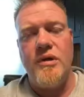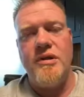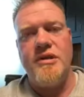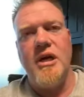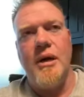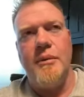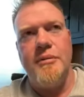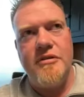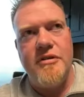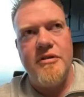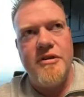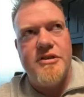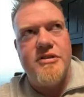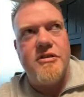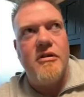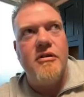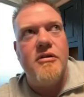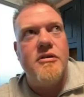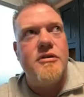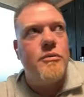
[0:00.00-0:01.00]
Well, the top three
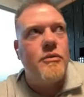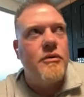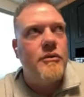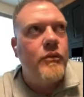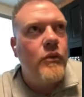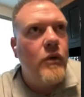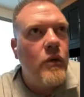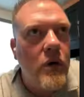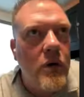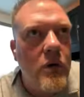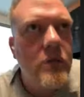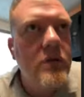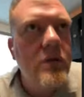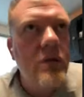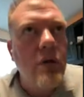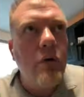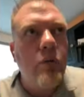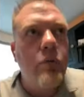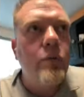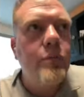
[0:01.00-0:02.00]
struggles were
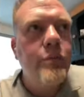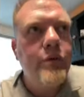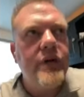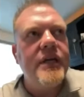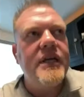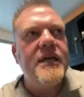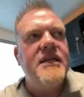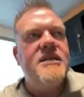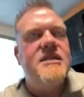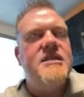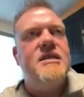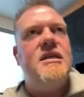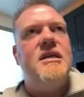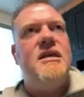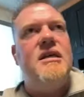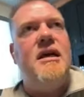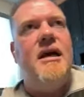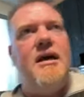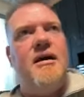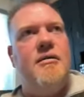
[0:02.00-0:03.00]
pretty
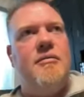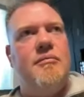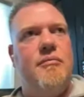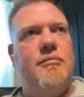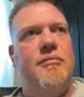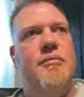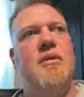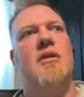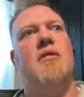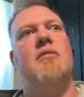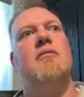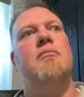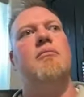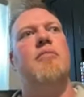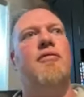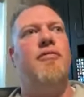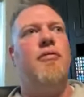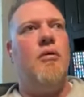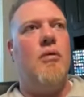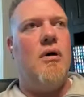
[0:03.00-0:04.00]
easy.
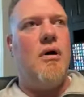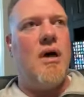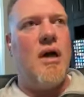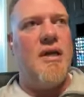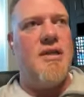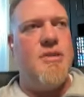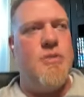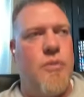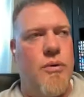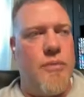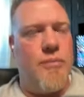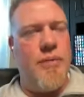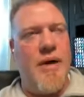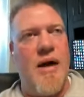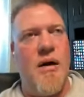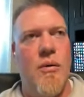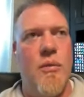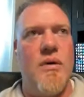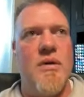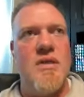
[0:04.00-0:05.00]
Before I joined
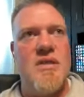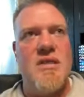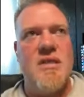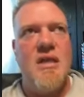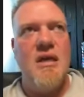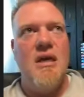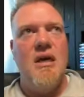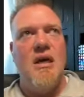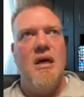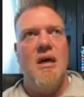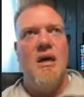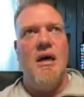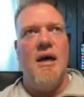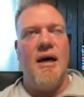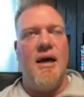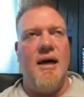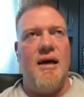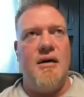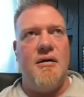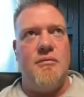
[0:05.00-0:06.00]
PAL was
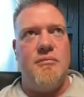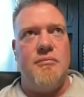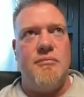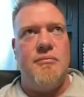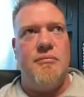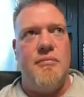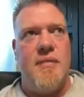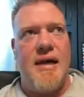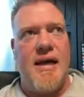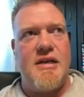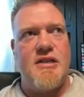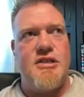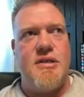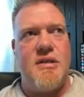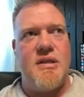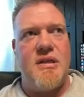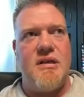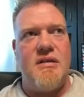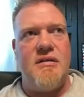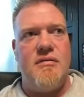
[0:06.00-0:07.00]

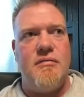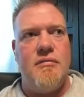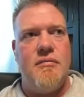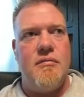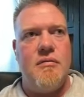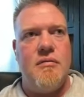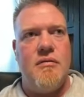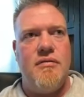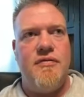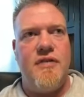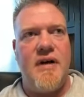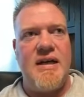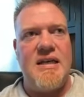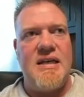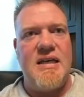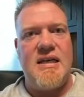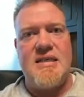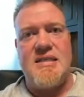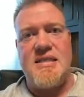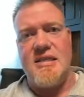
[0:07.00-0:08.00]
actually
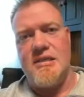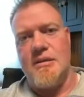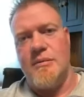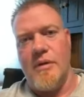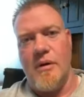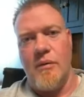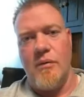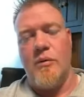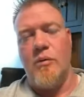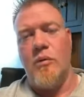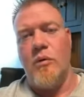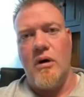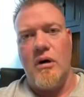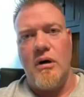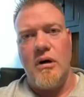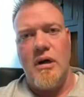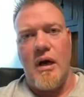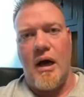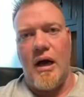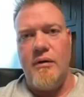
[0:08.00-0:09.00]
finding a system that would
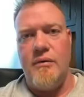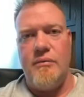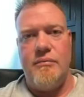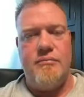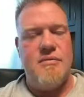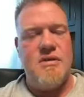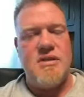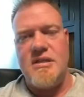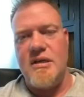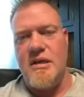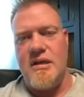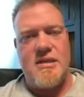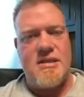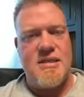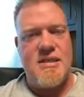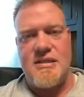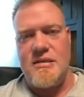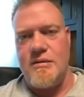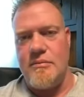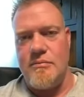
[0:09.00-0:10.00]
work. I studied
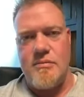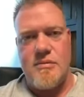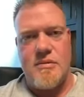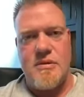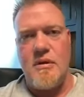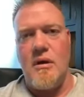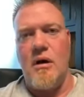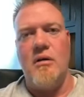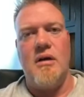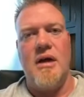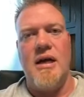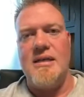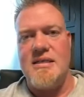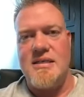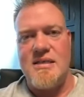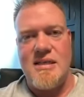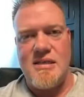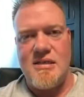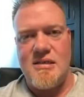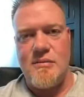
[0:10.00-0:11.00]
systems, all kinds
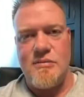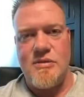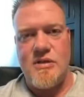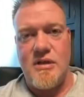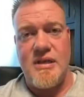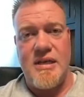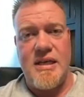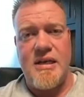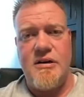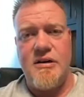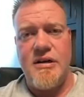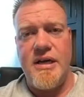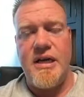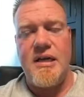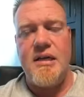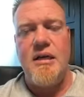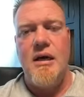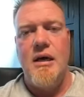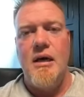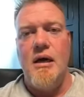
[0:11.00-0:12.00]
of systems on the
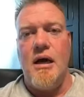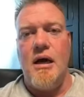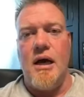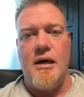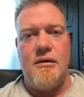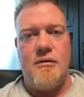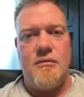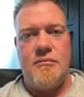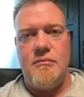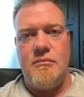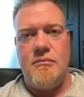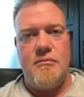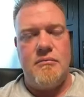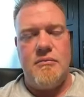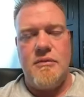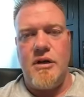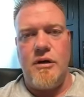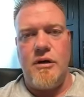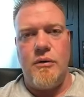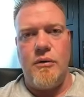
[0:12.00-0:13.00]
internet. I,
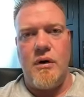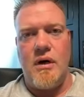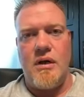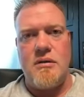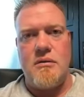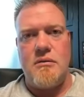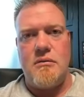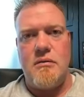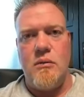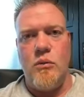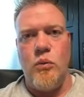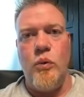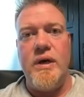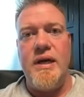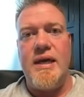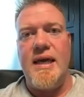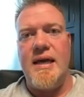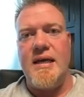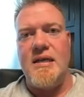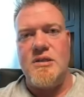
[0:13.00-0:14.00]
on
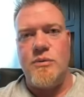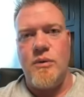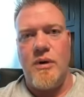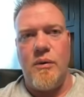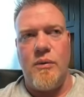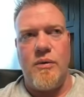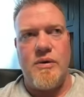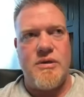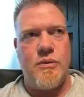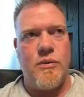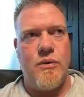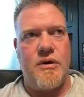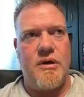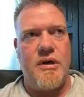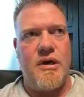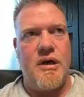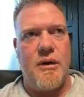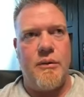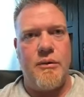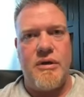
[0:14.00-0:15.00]
weekends when I wasn't
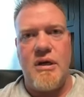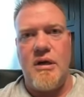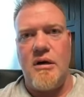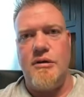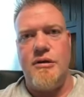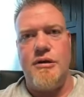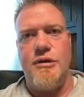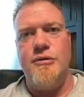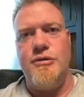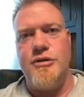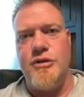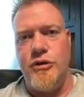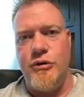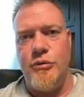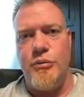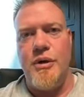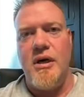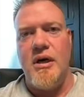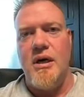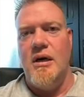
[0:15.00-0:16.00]
working, I would get on
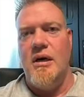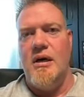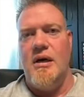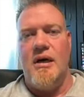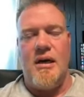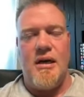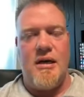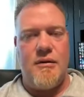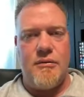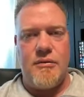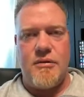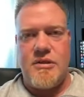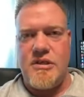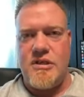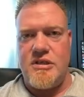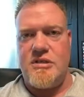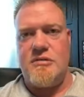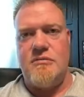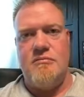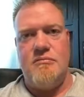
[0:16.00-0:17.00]
YouTube and I would
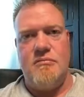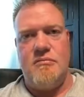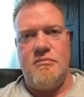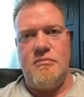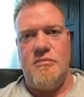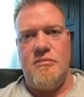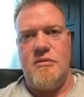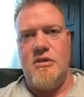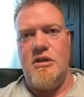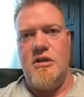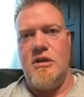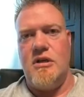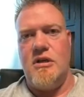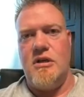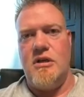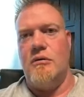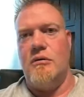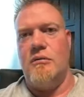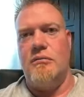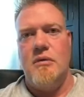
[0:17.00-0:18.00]
just, you
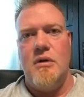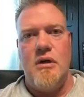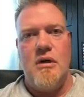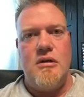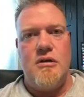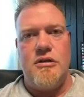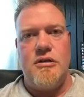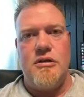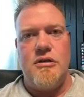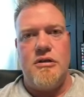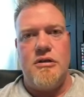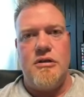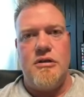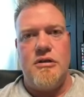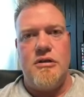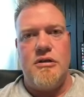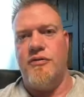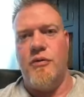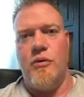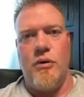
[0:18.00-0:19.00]
know, do a search
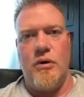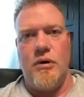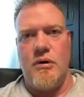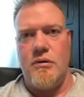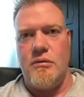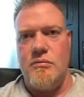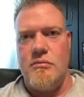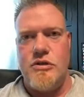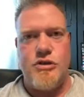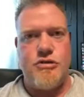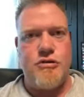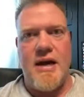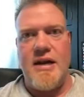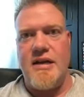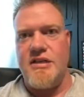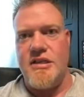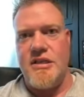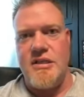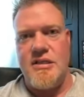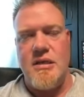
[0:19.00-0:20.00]
for
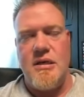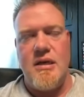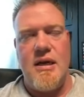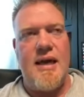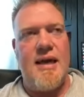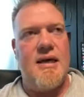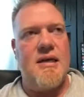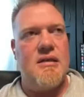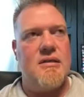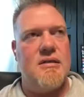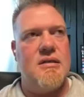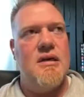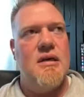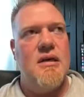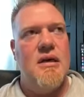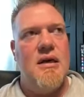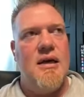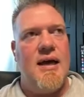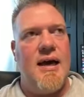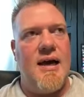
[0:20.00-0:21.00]
strategies. And
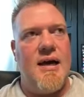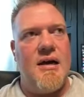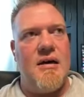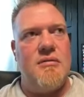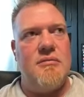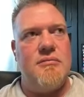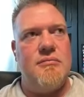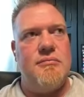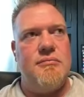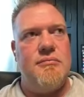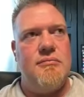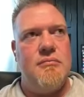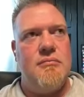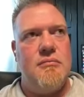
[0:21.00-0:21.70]
um,